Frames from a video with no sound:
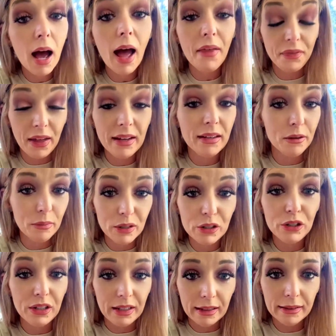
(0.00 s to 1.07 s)
I thank you,
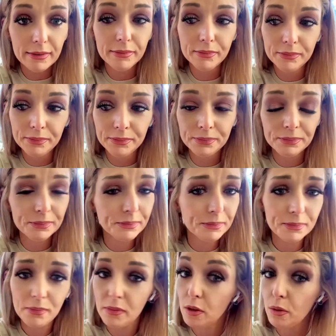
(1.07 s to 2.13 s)
Miss Jen,
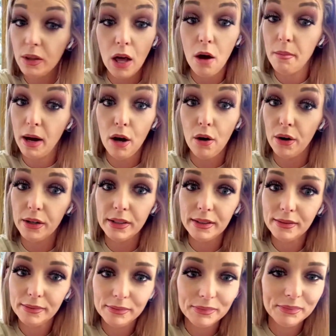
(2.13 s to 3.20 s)
with all my heart.